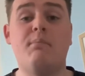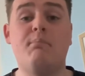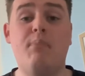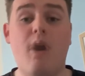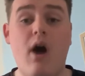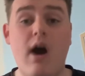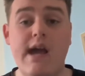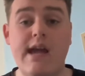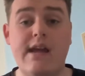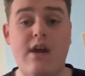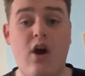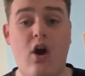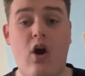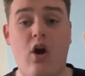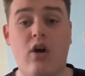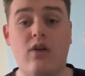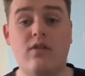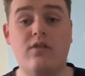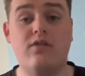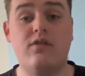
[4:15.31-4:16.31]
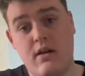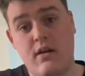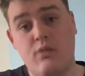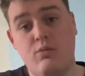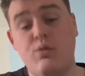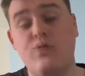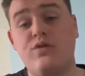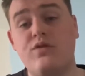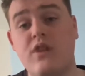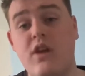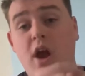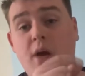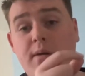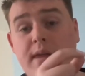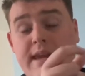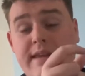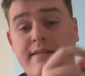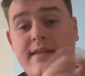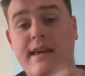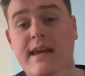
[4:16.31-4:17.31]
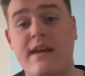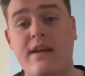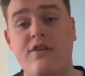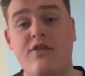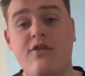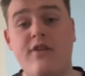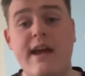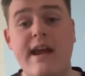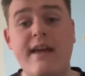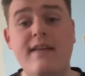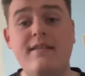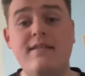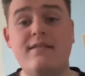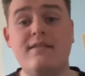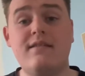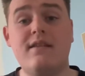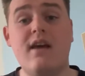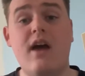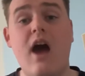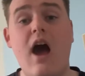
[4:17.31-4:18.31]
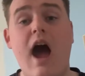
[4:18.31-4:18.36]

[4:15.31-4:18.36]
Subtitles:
buy cost will slowly decrease